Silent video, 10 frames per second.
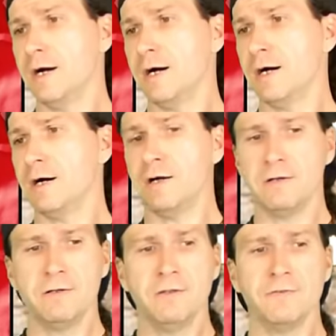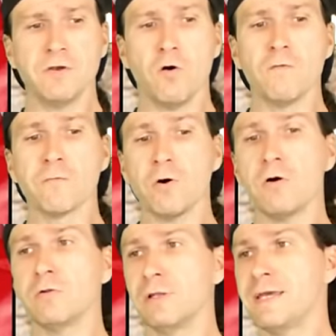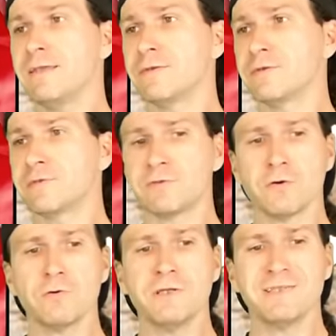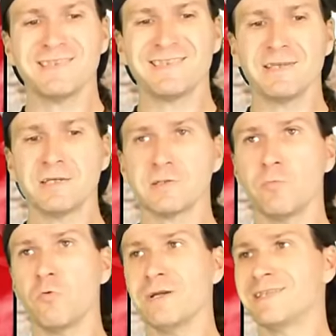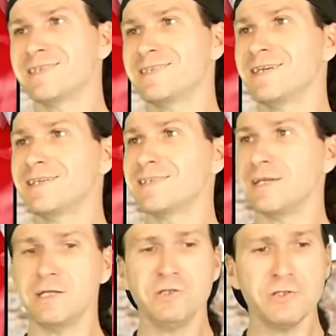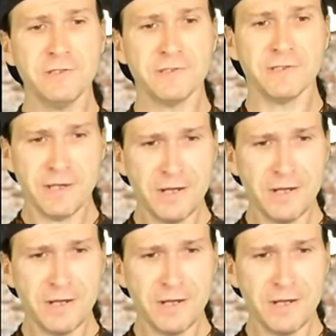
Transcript: Uh, the overall length is thirty-six point six inches.